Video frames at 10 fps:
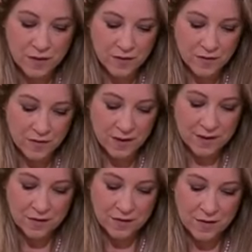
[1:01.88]
because
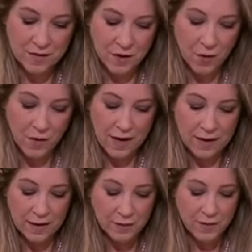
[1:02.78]
Nazanin
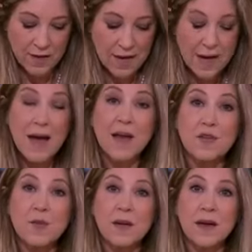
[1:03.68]
Zaghari-Ratcliffe
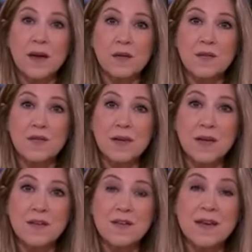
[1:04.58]
has been held for
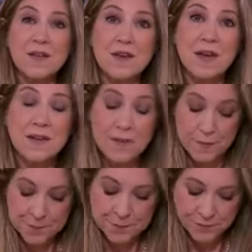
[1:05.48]
nearly 6
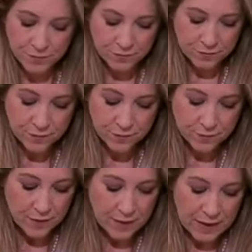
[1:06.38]
years
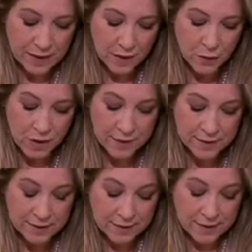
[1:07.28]
in
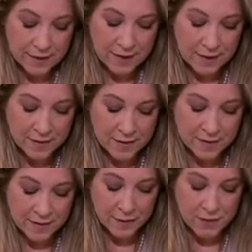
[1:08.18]
Iran, and
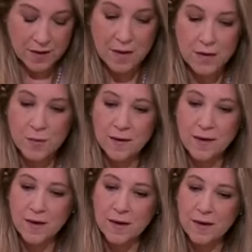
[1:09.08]
her
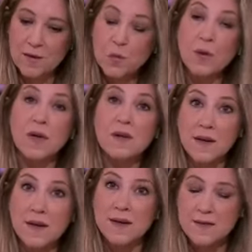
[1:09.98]
husband has worked
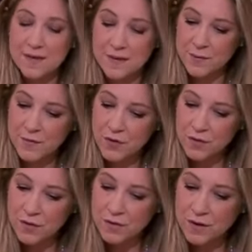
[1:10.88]
tirelessly
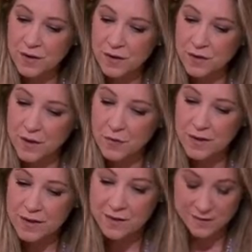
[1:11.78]
to secure her
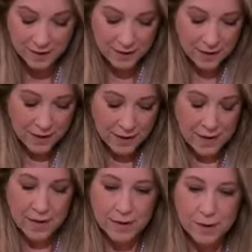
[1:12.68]
release.
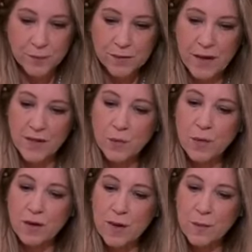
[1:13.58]
I
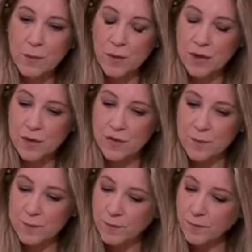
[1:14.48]
think we can maybe bring you
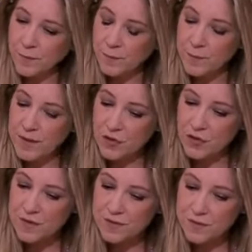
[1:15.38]
some
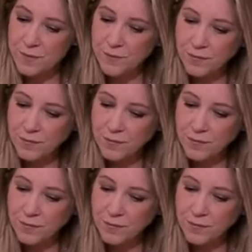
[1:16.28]
pictures.